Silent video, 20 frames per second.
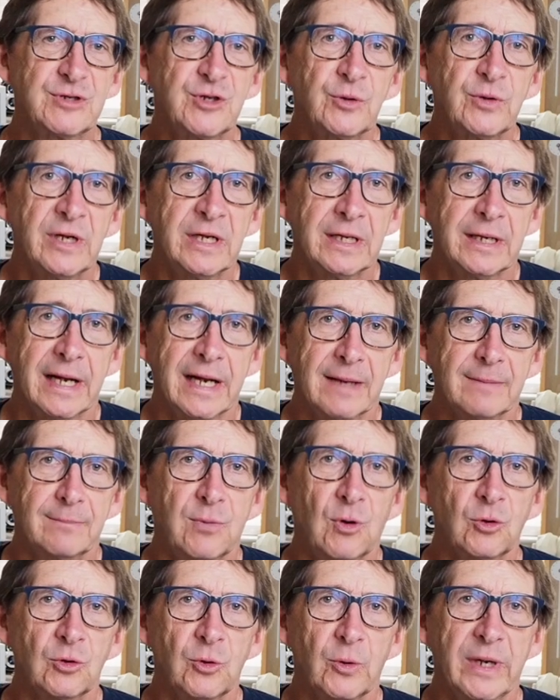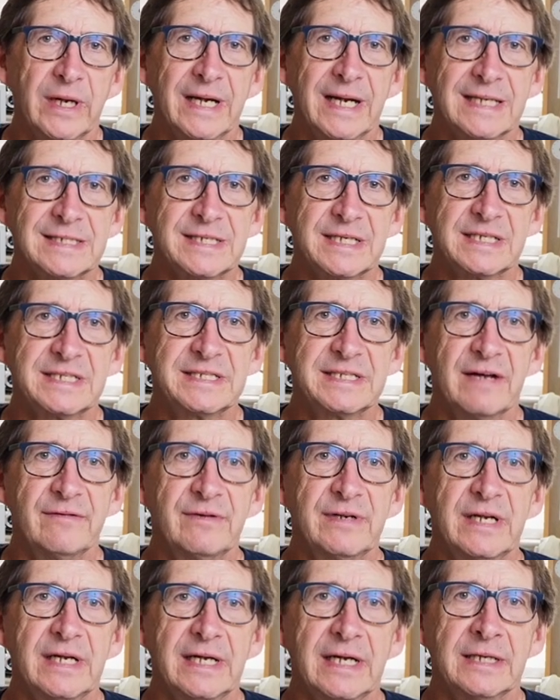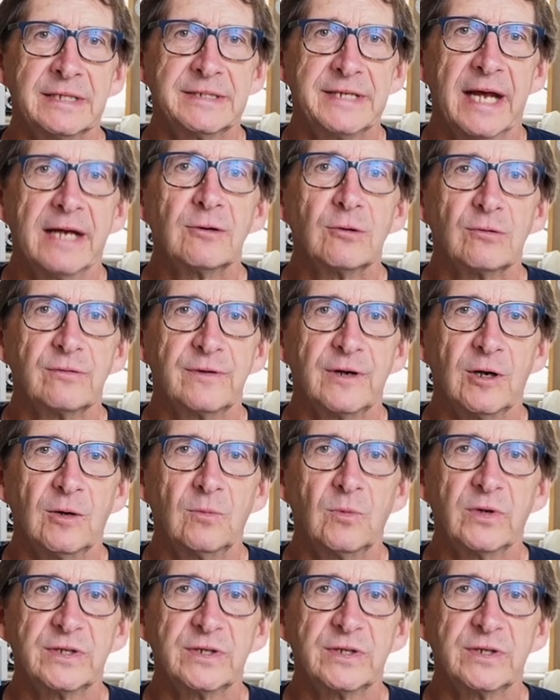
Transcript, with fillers: shooting Polaroid SX70 integral film,